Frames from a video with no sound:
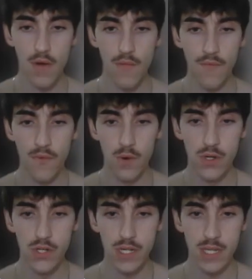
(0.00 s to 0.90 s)

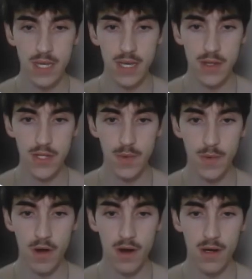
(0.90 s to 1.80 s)
Fortunately, it looks like
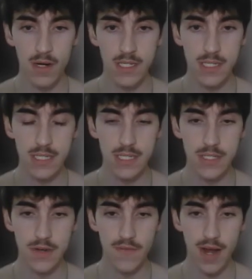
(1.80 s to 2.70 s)
we are going to
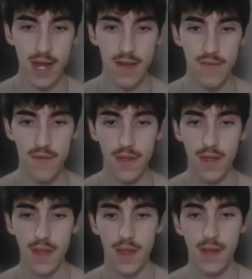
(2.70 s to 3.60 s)
survive.
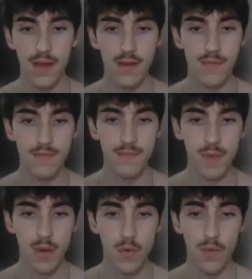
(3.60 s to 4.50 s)

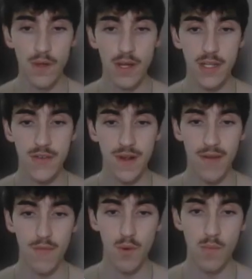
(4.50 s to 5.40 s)
We're only going to
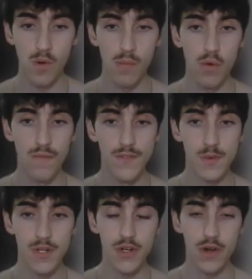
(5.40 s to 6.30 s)
survive 1 more move, so
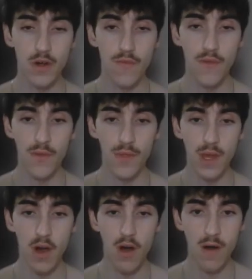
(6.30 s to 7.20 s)
we're just going to go for the
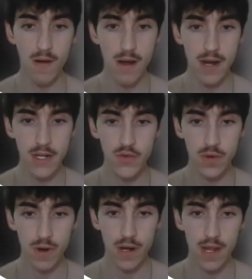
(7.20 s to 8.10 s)
harder hitting drill
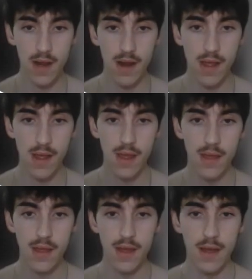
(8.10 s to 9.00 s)
run here.
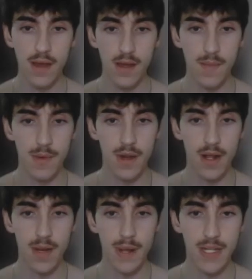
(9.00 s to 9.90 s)
I'm not
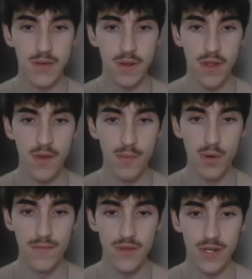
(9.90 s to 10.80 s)
going to make it to another
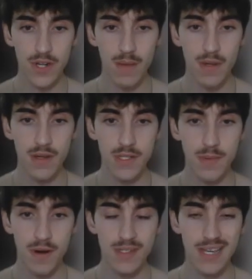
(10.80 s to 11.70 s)
move, so I just come in Dunsparce.